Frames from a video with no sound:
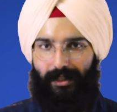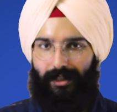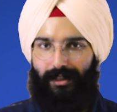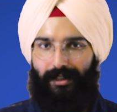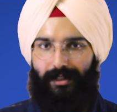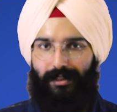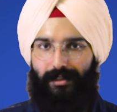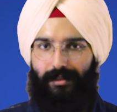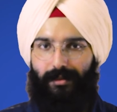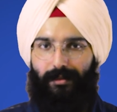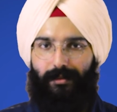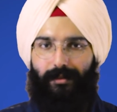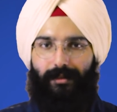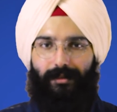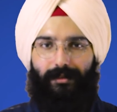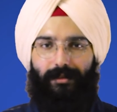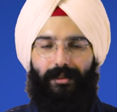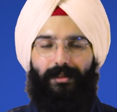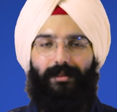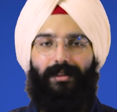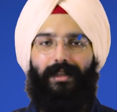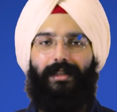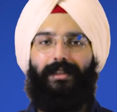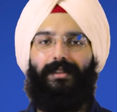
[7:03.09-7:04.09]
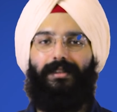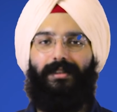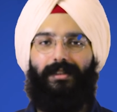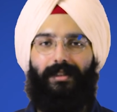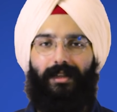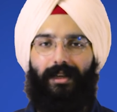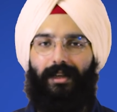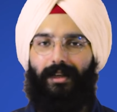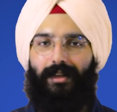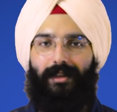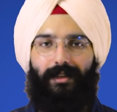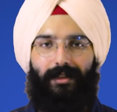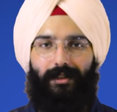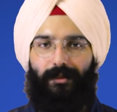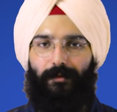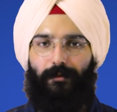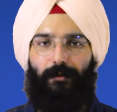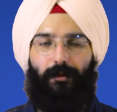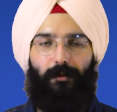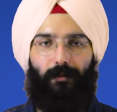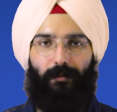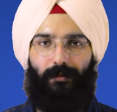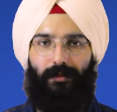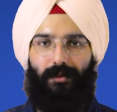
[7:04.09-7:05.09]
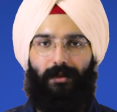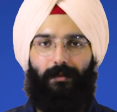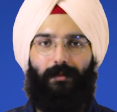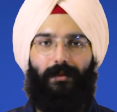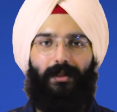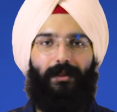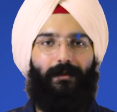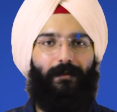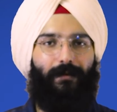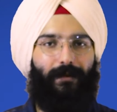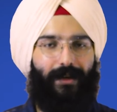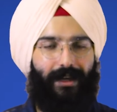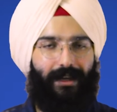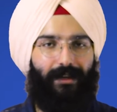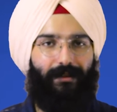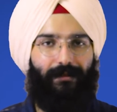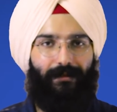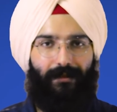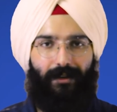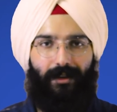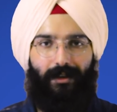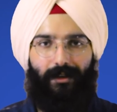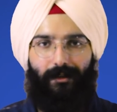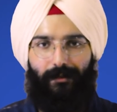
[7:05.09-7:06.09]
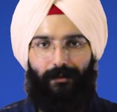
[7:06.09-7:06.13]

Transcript: it's just like seeing Earth from something very far